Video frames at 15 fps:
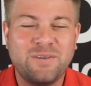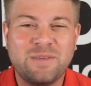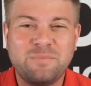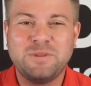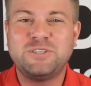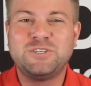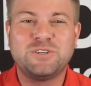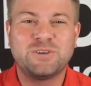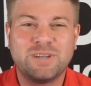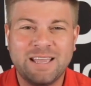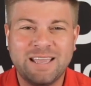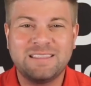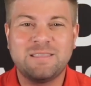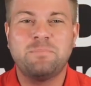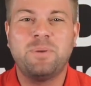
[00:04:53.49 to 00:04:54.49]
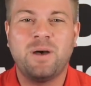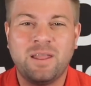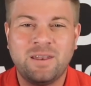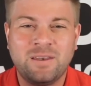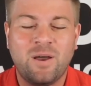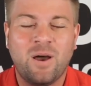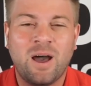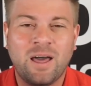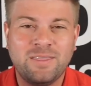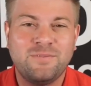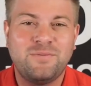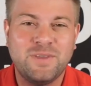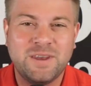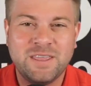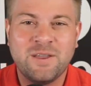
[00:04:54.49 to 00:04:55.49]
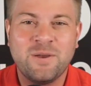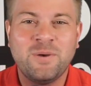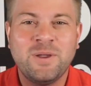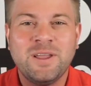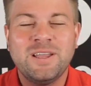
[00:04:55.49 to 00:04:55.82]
then be sure to hit the button on the video